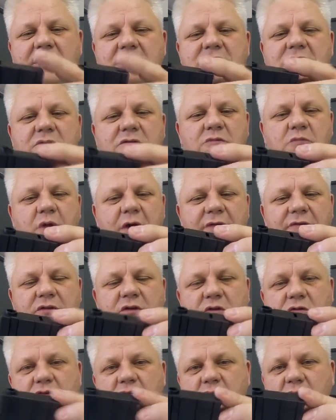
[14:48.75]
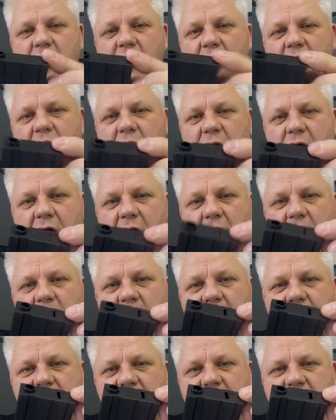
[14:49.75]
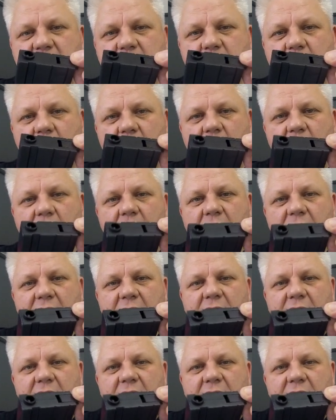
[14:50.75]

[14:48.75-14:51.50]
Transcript: So whatever you do, do not open this door.